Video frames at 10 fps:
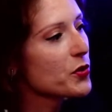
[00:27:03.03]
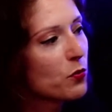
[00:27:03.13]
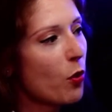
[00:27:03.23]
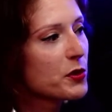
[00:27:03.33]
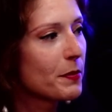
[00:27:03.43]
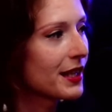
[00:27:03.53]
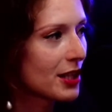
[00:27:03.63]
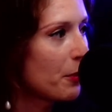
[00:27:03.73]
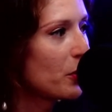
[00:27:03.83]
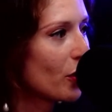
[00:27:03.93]
what was picked
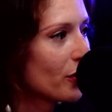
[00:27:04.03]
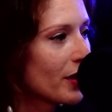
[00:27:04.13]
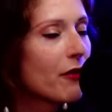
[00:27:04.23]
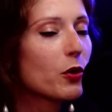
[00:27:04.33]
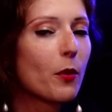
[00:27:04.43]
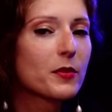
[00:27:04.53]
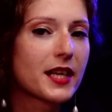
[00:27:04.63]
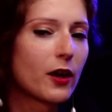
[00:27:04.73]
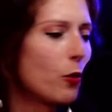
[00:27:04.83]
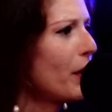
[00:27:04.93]
up on. Everyone was
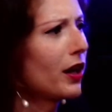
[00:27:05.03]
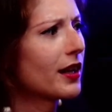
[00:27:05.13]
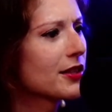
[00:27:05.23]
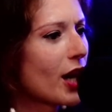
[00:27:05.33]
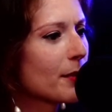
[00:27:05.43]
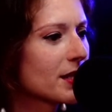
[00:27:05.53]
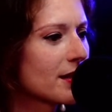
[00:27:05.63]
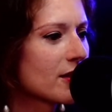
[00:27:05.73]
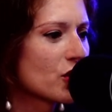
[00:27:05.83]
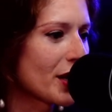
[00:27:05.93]
saying, Byline Times is
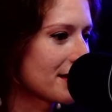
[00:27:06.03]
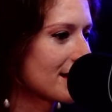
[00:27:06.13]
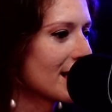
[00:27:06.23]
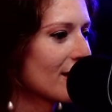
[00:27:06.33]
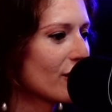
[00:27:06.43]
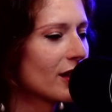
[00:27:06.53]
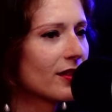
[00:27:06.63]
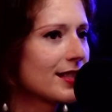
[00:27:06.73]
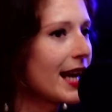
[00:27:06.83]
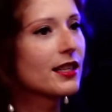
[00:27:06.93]
suggesting that the
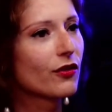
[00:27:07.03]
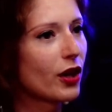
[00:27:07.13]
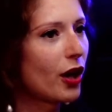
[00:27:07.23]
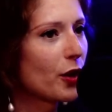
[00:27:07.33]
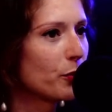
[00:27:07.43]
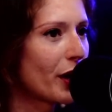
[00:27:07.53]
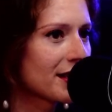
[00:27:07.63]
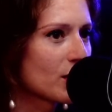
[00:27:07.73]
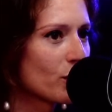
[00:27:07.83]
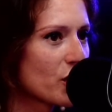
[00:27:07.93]
date of the hard
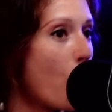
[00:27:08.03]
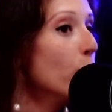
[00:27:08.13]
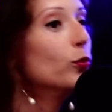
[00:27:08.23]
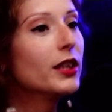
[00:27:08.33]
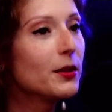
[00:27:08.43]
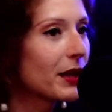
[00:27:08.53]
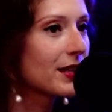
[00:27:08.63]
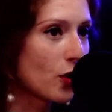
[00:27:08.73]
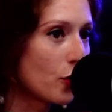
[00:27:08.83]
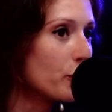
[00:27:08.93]
Brexit was only because
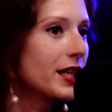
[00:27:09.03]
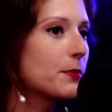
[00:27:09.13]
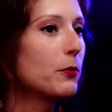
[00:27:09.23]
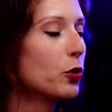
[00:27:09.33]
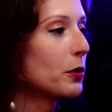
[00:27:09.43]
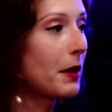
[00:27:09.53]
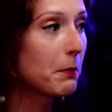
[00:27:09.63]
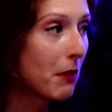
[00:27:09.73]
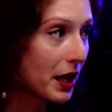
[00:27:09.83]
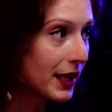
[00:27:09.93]
so these people could make
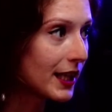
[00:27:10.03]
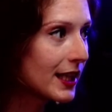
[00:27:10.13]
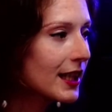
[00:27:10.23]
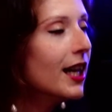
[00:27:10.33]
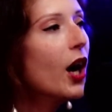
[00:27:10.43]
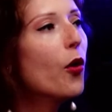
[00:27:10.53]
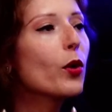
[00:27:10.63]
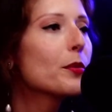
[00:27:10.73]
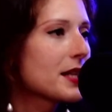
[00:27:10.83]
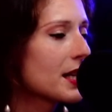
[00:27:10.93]
money.
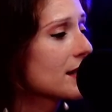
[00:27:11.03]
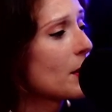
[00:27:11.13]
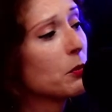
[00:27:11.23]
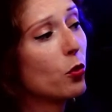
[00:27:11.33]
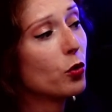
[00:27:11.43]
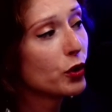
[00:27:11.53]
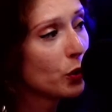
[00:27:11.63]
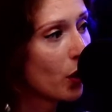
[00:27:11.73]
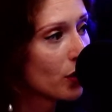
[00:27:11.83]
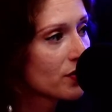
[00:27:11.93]
We were saying something more
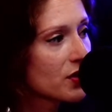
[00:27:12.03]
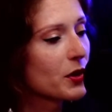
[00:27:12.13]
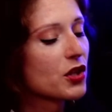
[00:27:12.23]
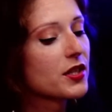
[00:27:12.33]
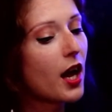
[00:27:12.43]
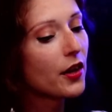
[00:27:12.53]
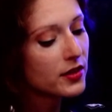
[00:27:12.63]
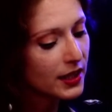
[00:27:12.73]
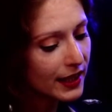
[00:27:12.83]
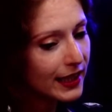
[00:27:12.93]
nuanced, which is
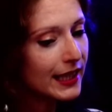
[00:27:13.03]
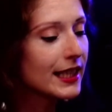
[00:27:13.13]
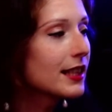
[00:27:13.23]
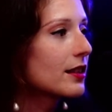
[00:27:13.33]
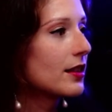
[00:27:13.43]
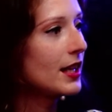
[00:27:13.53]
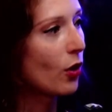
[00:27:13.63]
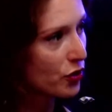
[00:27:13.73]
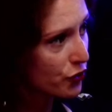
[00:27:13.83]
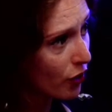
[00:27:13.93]
underneath,
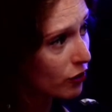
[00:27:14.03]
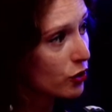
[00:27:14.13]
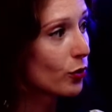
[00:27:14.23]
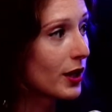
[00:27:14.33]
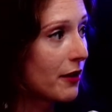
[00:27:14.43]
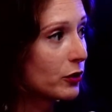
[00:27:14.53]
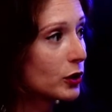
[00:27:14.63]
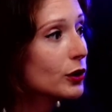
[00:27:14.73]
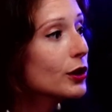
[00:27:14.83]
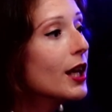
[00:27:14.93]
on a structural level,